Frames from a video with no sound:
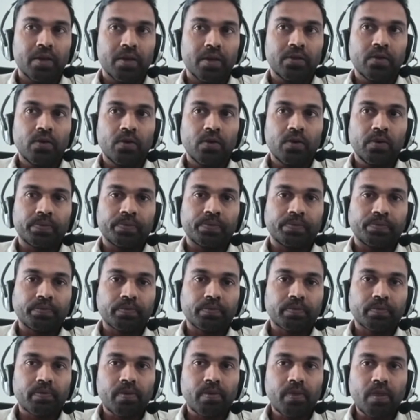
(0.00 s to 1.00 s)
So
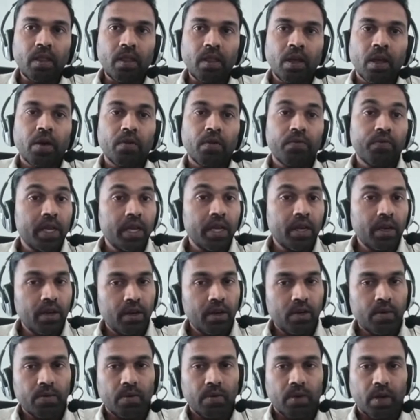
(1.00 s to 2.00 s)
we
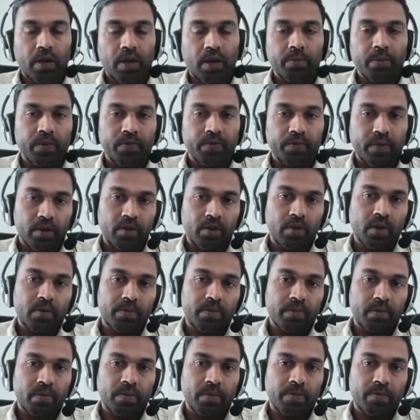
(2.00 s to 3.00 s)
need to, I mean, when you're
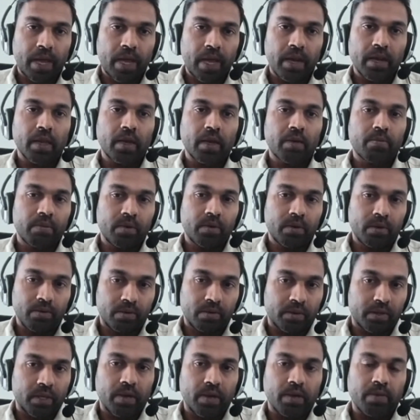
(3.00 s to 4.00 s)
planning
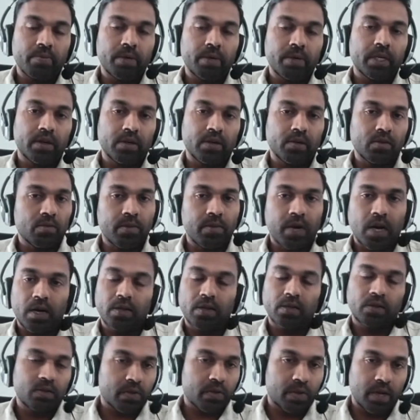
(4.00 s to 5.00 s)
say a mission to
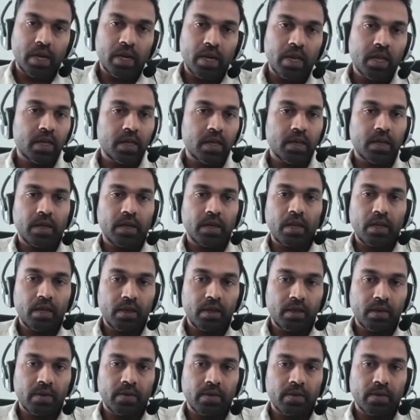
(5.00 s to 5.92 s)
Mars or any